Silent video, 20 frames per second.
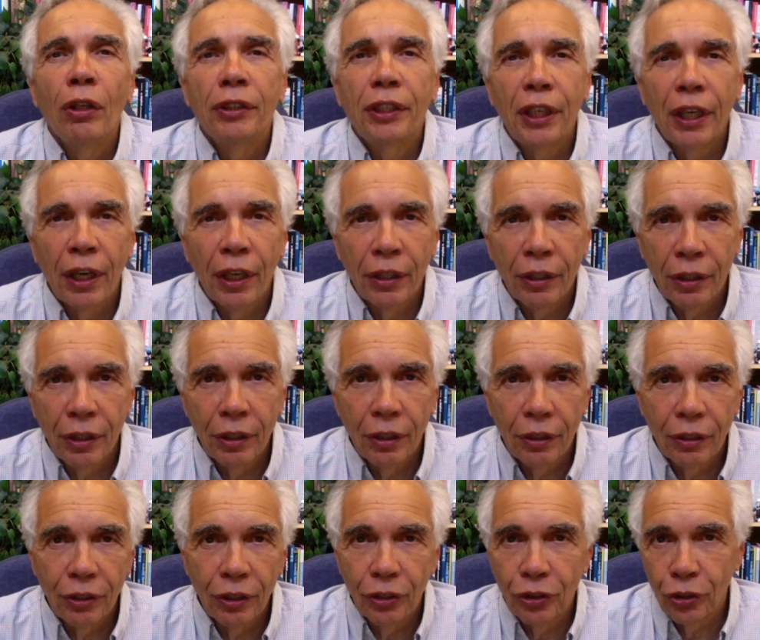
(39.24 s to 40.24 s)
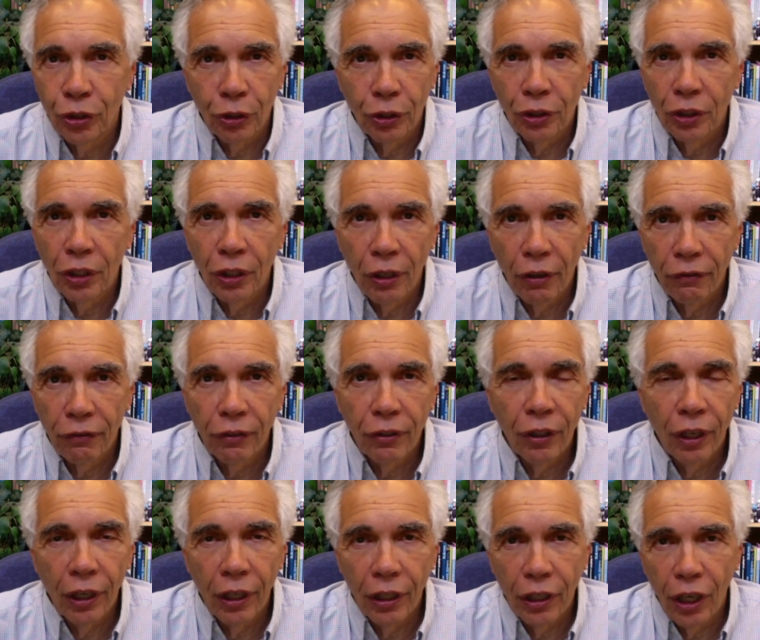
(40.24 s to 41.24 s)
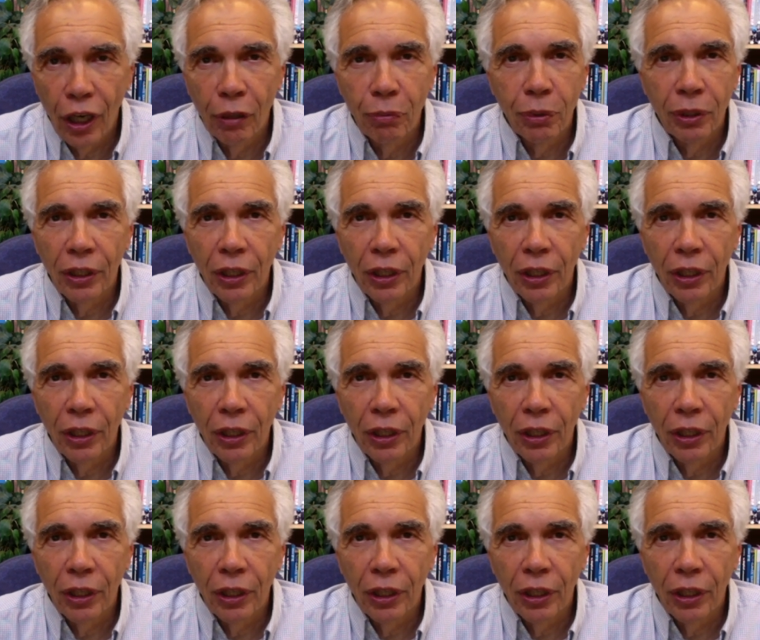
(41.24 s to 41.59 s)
the other sources of carbon